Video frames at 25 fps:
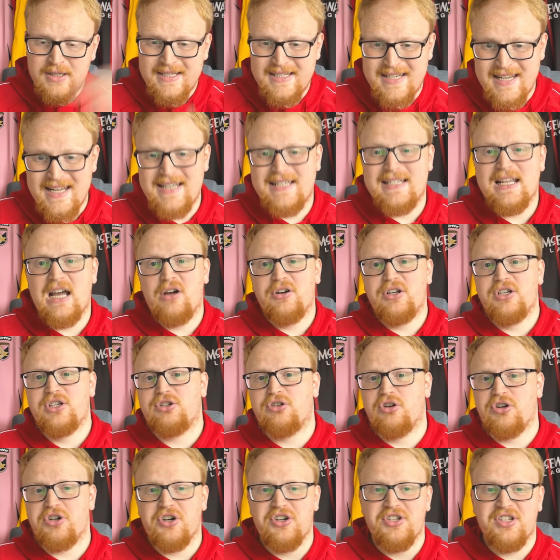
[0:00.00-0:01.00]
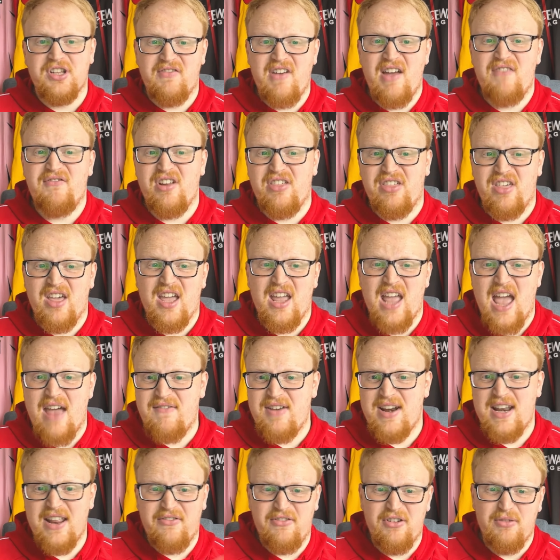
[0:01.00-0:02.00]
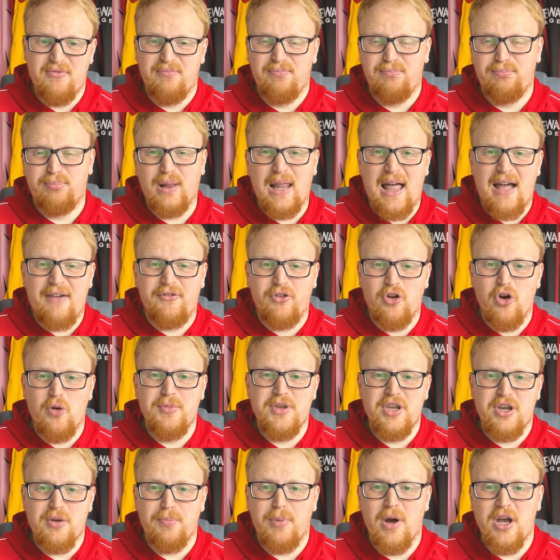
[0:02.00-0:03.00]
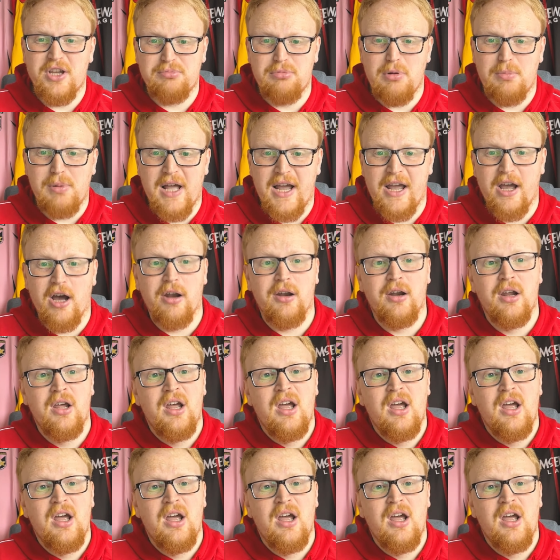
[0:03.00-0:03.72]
detailed instructions of everything, every different platform you could possibly play on.